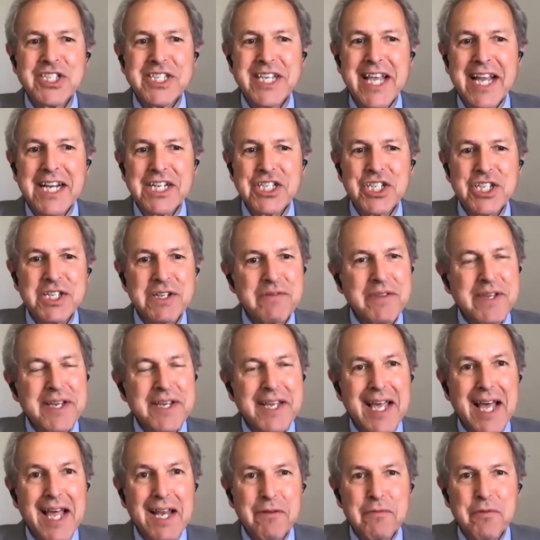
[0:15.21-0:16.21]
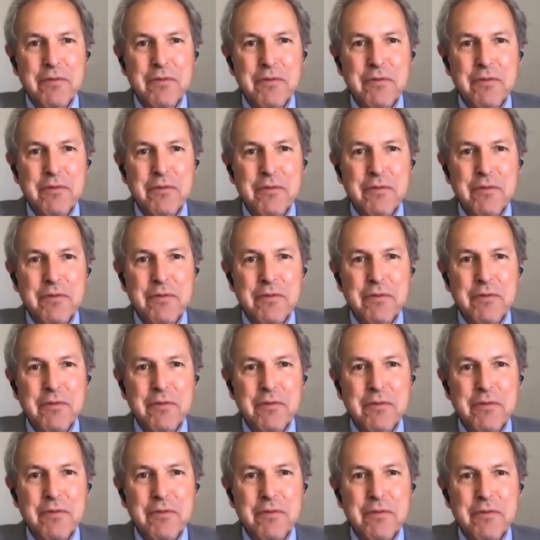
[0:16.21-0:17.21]
section of the California Lawyers
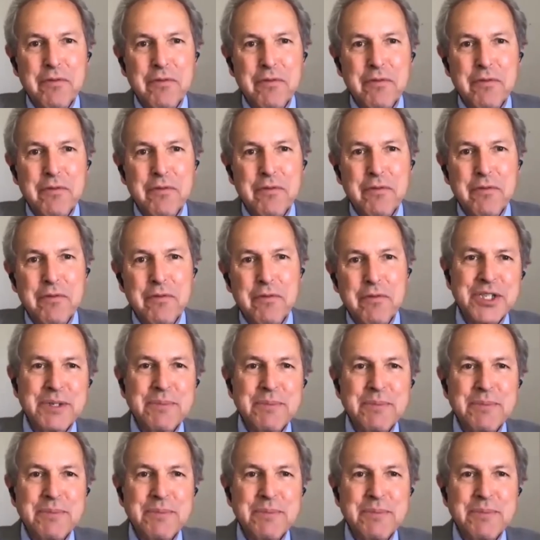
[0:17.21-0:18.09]
Association.